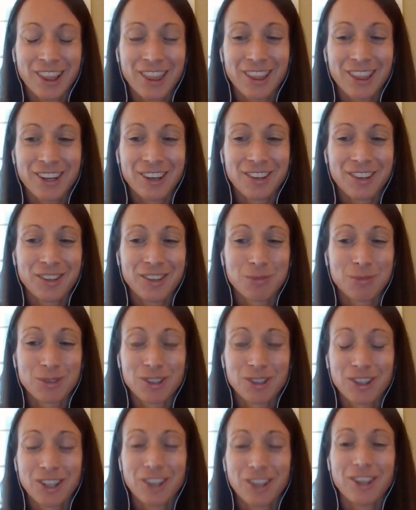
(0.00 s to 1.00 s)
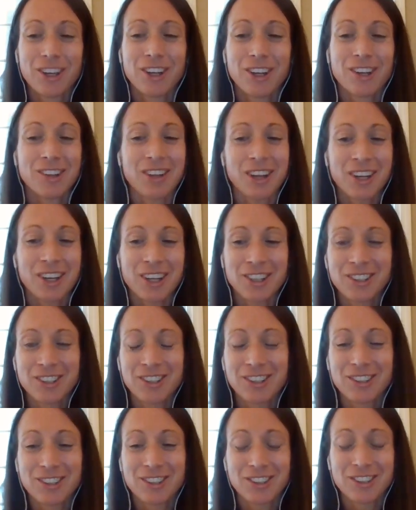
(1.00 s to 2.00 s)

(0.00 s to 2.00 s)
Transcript: There are some really exciting